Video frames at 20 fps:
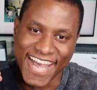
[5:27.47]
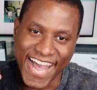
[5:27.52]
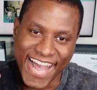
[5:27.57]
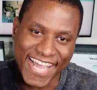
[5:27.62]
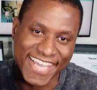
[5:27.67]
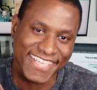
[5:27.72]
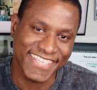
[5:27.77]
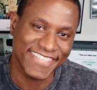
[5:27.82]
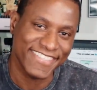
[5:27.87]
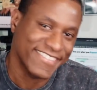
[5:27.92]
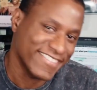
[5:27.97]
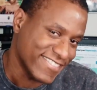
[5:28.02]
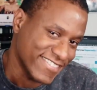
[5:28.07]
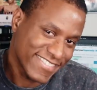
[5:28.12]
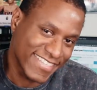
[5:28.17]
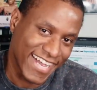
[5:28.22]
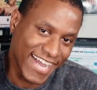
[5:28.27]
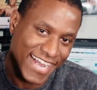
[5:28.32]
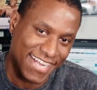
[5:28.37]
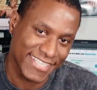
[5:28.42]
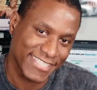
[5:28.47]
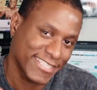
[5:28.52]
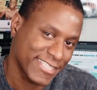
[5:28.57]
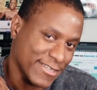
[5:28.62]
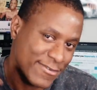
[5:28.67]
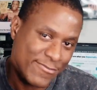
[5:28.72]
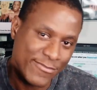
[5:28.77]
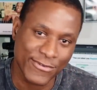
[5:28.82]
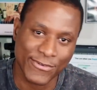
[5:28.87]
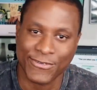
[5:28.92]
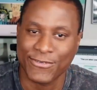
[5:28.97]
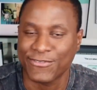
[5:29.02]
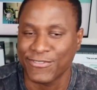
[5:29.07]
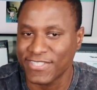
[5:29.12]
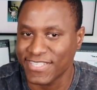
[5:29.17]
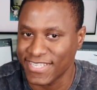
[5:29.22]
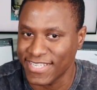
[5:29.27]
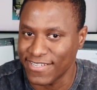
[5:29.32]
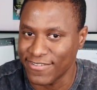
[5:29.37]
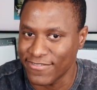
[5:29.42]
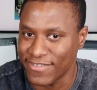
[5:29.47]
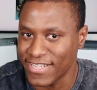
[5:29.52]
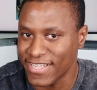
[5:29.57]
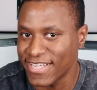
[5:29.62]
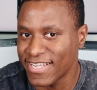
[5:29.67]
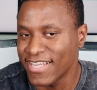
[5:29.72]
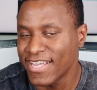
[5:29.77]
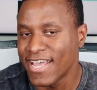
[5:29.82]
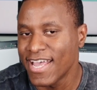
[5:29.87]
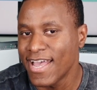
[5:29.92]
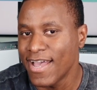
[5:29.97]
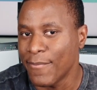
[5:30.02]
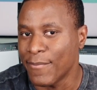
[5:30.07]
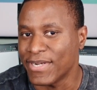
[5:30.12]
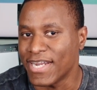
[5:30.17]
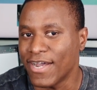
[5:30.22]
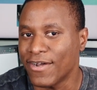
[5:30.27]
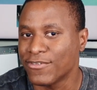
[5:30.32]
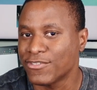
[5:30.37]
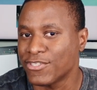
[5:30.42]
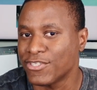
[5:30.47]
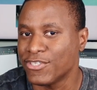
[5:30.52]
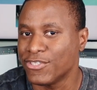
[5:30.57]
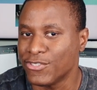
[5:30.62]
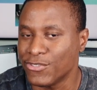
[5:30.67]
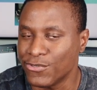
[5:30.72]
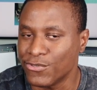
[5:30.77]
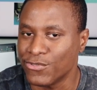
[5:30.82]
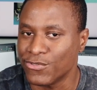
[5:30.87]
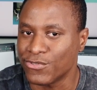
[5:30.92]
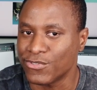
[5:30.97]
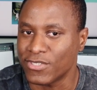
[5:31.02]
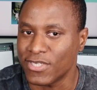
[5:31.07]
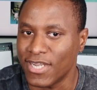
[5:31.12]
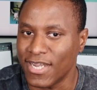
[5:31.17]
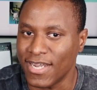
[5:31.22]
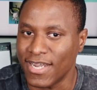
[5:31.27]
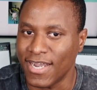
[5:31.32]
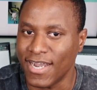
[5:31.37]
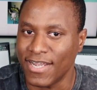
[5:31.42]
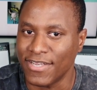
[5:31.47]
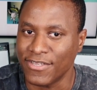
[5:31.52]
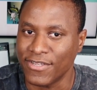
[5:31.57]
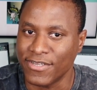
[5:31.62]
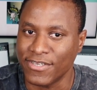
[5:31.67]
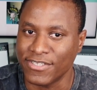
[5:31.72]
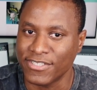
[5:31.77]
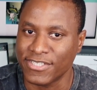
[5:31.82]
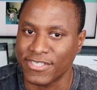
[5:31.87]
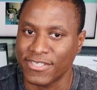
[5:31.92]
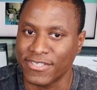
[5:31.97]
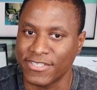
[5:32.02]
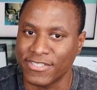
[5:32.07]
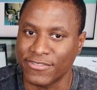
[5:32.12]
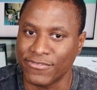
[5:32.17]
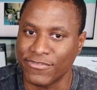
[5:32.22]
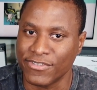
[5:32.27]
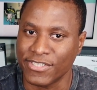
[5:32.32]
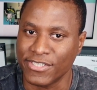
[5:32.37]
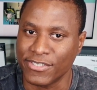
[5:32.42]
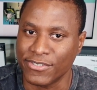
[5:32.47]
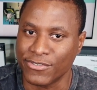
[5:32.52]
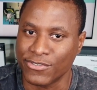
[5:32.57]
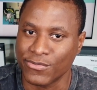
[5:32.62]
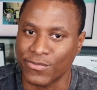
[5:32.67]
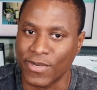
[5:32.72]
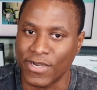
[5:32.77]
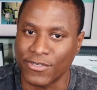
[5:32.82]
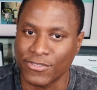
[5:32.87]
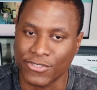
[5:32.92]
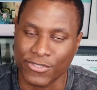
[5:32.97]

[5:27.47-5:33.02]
I used IT Pro TV, but I also use another series of videos as well.